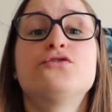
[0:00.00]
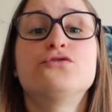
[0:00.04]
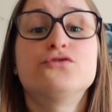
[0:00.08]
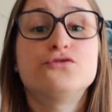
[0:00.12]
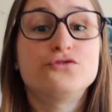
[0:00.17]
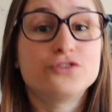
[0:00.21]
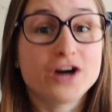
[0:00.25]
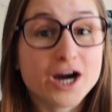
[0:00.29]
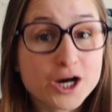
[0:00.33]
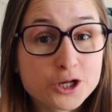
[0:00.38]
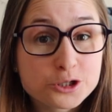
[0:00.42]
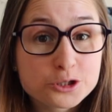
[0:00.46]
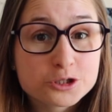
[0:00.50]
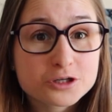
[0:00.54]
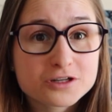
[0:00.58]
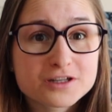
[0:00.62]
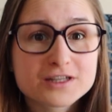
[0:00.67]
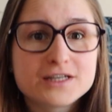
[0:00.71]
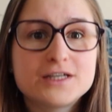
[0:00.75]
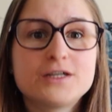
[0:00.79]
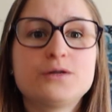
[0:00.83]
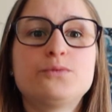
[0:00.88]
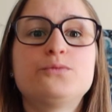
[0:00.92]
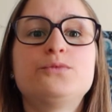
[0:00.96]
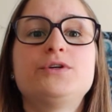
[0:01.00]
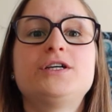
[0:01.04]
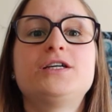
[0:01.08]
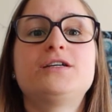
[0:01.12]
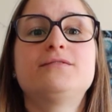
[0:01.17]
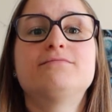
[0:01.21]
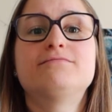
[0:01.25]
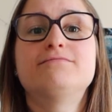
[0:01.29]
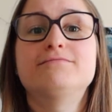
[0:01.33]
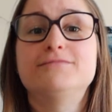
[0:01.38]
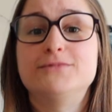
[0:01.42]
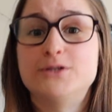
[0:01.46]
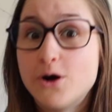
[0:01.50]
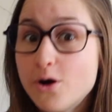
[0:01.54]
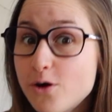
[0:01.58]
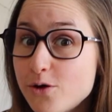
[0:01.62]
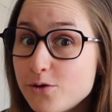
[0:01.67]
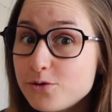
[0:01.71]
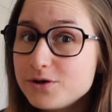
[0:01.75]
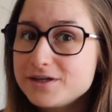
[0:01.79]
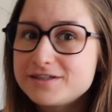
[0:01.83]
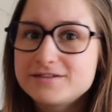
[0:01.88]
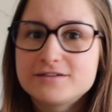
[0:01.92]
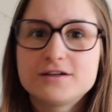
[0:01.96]
Rationally, we
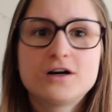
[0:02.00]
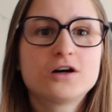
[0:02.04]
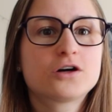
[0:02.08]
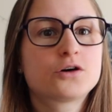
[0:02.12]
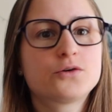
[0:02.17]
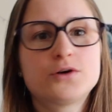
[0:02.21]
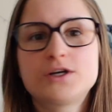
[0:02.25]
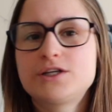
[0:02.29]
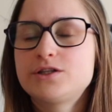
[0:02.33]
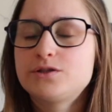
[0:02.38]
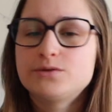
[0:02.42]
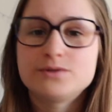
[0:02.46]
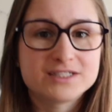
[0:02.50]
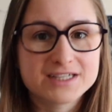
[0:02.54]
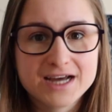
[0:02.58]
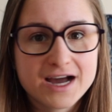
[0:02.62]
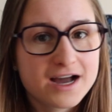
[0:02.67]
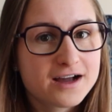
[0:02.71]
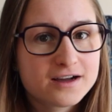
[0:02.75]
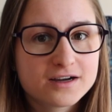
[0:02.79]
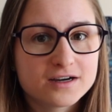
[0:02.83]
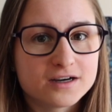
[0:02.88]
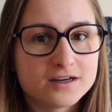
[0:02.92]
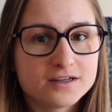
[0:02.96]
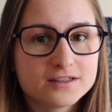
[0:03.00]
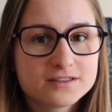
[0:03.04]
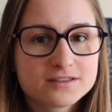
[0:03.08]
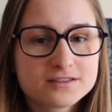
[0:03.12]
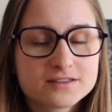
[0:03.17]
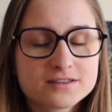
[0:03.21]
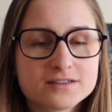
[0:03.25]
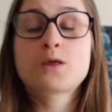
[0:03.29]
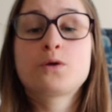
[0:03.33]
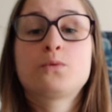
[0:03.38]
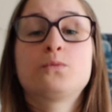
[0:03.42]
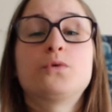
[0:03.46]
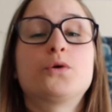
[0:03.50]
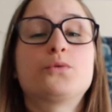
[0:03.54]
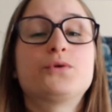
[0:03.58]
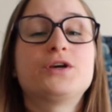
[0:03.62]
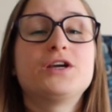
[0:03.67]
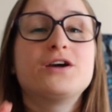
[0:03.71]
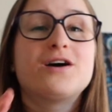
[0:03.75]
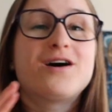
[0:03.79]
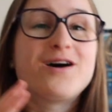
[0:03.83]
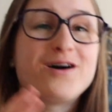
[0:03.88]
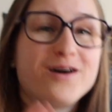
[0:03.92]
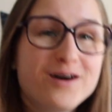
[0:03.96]
know it's not going to attack us. What
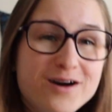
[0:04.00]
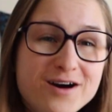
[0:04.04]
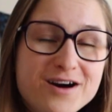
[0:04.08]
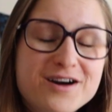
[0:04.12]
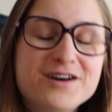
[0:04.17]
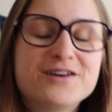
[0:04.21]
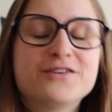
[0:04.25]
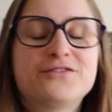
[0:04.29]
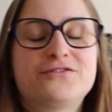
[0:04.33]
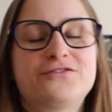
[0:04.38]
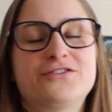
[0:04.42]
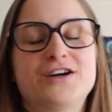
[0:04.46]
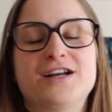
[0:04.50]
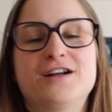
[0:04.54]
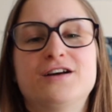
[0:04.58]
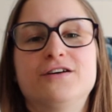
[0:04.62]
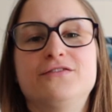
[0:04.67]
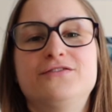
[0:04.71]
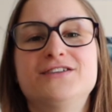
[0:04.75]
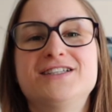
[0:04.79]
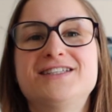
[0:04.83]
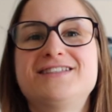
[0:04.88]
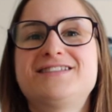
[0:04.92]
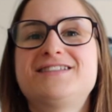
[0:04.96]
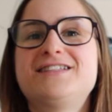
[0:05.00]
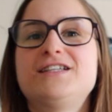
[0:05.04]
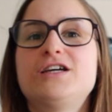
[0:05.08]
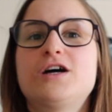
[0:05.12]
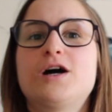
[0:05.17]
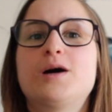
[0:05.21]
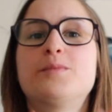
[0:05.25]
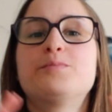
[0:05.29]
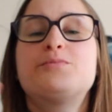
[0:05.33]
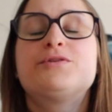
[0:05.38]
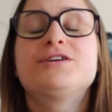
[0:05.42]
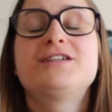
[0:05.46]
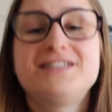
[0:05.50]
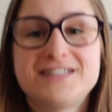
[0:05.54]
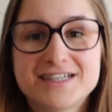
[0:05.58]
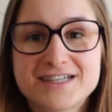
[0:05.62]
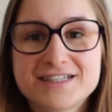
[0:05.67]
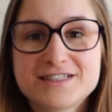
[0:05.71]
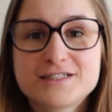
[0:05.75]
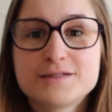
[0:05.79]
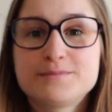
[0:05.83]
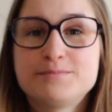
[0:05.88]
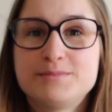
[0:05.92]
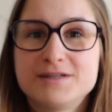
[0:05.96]
we are afraid of is the
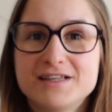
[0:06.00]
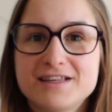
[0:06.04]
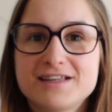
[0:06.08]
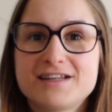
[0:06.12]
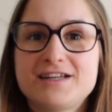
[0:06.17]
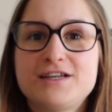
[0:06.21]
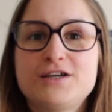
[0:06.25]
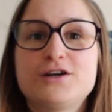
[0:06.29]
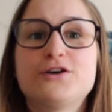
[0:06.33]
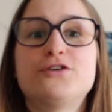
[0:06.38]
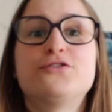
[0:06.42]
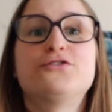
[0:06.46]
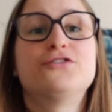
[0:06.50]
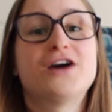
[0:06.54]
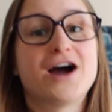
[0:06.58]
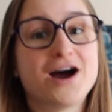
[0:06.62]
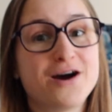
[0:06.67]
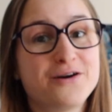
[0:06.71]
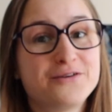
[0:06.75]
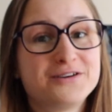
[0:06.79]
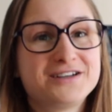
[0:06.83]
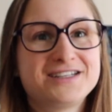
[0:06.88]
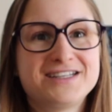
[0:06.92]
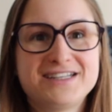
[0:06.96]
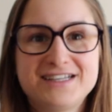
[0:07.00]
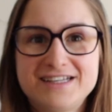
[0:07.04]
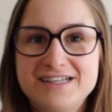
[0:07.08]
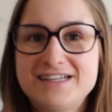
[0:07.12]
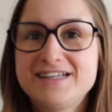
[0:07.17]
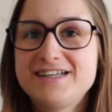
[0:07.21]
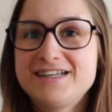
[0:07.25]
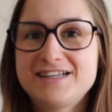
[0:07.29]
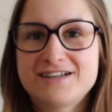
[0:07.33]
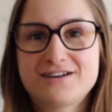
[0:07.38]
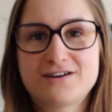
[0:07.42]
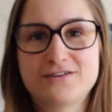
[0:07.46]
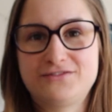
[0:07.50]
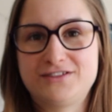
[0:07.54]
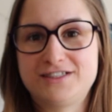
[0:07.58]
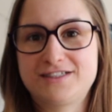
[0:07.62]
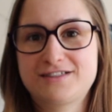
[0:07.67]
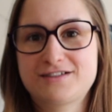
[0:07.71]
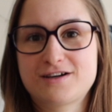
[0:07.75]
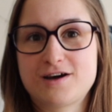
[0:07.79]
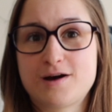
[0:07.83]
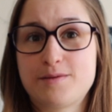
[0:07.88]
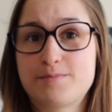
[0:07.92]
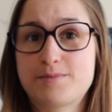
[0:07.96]
unpredictability around eating of
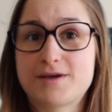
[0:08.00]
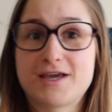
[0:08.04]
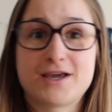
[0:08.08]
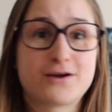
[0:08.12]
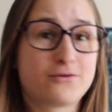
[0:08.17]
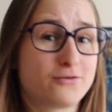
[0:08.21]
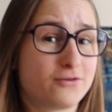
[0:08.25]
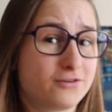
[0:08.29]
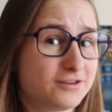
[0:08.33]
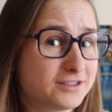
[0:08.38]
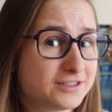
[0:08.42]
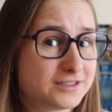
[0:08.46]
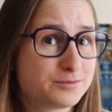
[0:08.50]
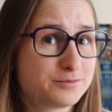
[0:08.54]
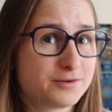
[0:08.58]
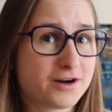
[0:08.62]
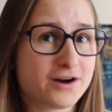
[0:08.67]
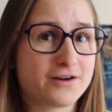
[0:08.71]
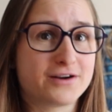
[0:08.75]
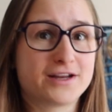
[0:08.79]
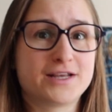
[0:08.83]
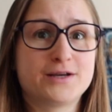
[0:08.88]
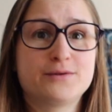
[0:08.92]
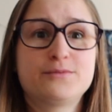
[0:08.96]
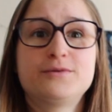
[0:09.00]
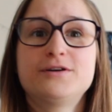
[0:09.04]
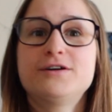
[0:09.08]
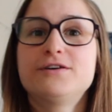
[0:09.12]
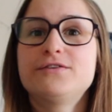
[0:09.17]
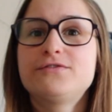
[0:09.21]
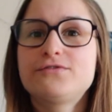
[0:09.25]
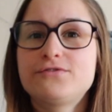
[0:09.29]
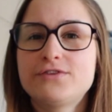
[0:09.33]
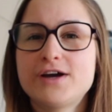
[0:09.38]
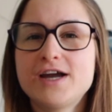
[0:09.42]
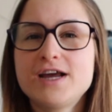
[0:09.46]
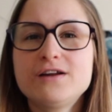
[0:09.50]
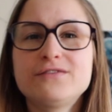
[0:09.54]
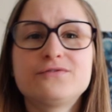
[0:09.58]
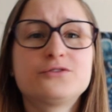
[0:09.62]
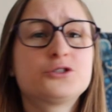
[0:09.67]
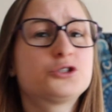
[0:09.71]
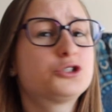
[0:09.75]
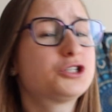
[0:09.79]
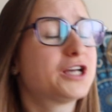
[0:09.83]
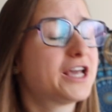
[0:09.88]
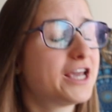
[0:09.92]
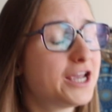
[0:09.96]
this cupcake or this brownie. We're afraid
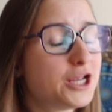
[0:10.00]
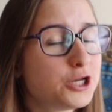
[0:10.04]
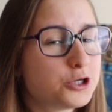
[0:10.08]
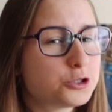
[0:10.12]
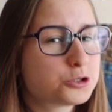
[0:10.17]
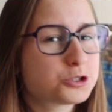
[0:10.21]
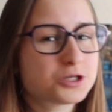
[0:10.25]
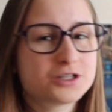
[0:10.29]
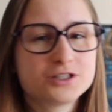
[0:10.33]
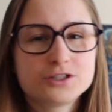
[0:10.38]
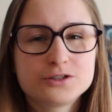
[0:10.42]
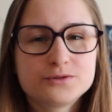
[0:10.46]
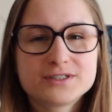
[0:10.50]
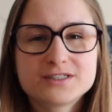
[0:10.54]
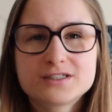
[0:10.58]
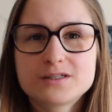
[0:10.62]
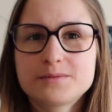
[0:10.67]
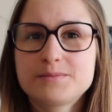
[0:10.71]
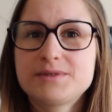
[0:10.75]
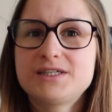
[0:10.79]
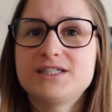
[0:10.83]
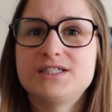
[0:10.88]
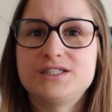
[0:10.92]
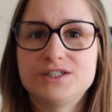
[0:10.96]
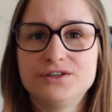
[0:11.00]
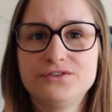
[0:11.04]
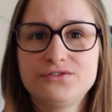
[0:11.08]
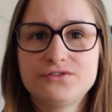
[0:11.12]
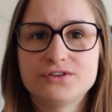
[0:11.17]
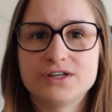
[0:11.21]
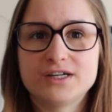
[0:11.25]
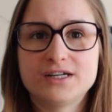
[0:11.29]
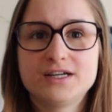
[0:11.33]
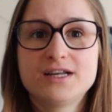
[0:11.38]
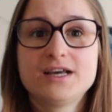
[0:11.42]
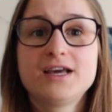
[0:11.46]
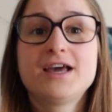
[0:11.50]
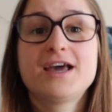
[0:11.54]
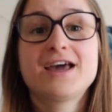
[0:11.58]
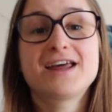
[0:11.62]
of change and doing something different.